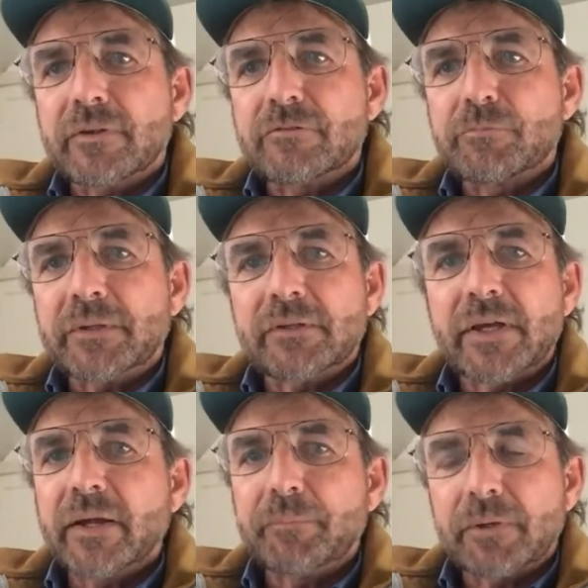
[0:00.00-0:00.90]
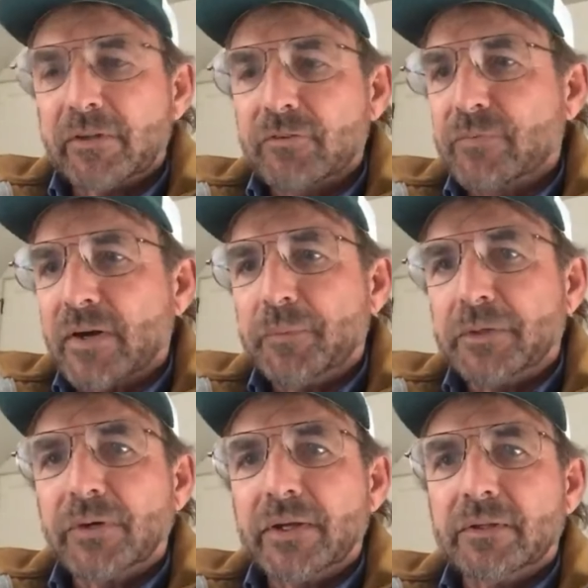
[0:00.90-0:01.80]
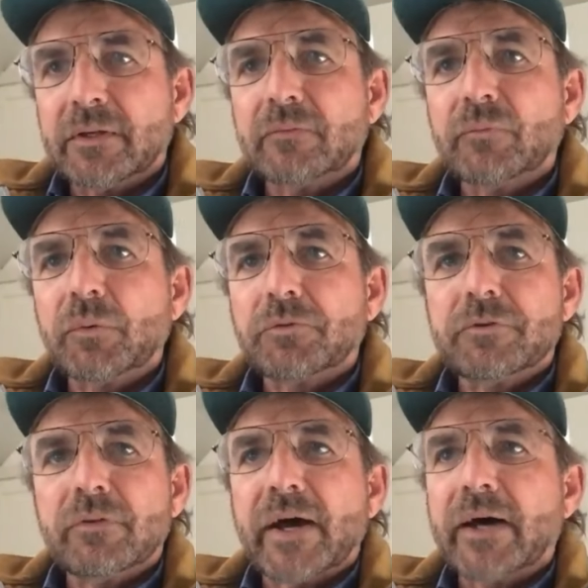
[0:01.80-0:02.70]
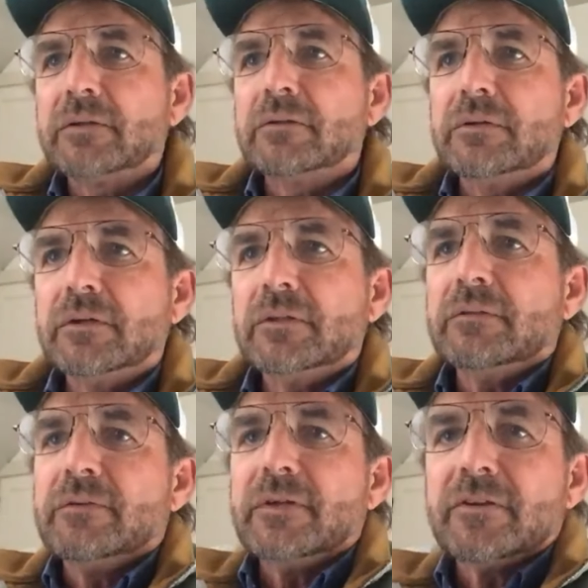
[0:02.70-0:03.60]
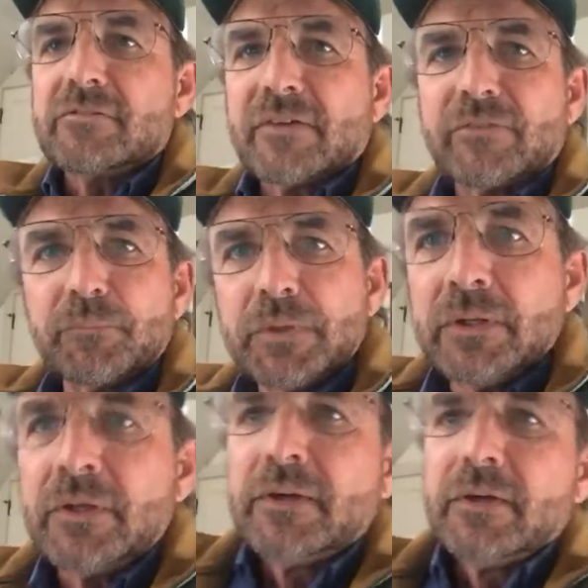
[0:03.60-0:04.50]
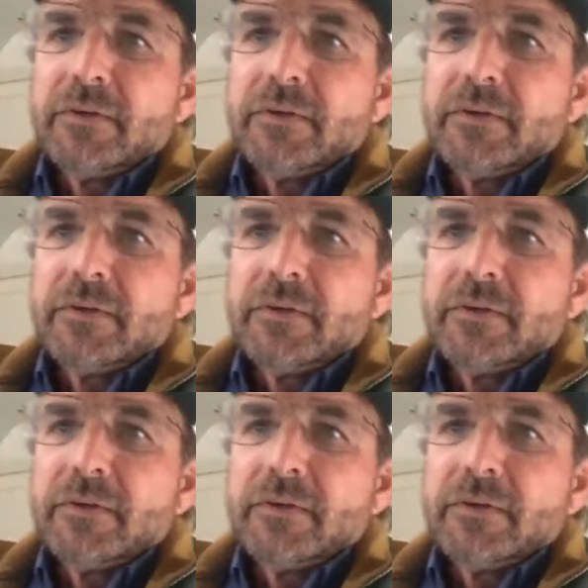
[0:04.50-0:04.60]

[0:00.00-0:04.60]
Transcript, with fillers: and spend a day up here, that's that would be great, and we will do that. And it doesn't have to be,